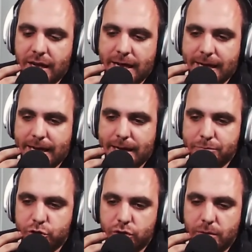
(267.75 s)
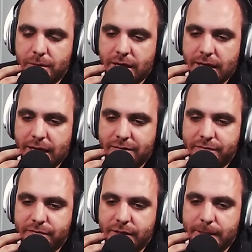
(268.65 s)
I'm sure I'm gonna
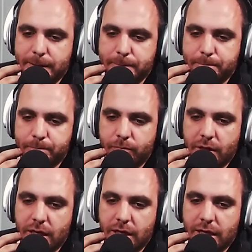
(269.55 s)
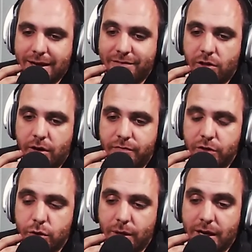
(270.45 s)
have a lot of
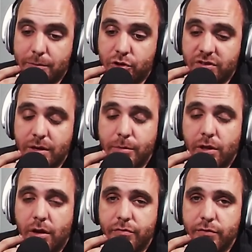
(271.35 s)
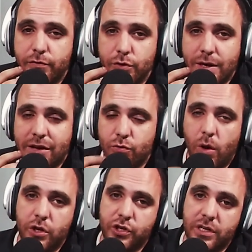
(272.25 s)
fun doing it, and I'm sure it's gonna be a lot of fun for you guys
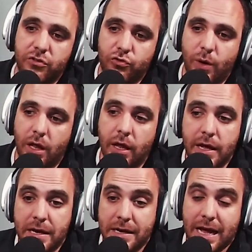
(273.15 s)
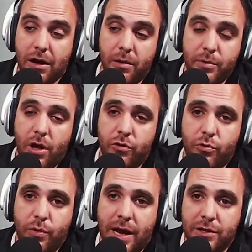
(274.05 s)
watching it as well. Now, I'll be honest
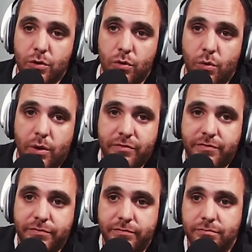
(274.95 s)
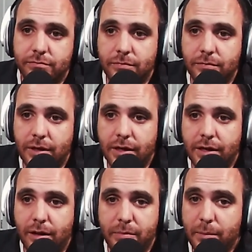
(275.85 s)
with you. I don't know if
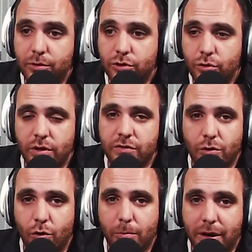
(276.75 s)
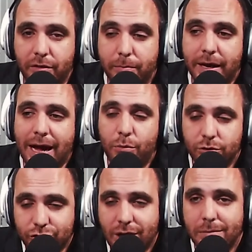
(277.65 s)
I'll be able to do this the whole month, but I
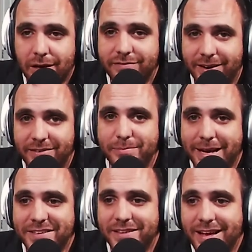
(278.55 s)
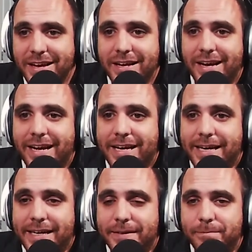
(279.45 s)
will try my very best
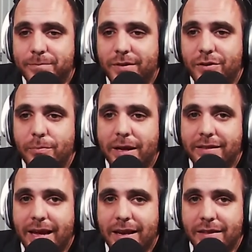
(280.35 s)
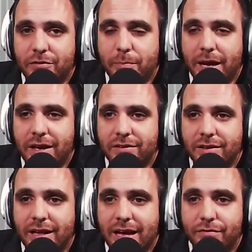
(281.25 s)
to maintain this pace
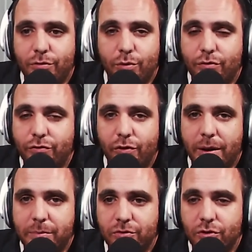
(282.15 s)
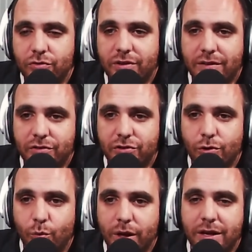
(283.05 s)
and to have 3 or 4 episodes every
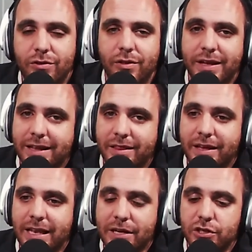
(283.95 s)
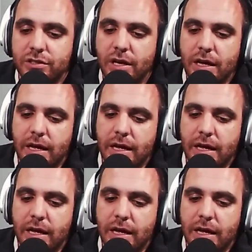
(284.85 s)
single week until the end of the elections.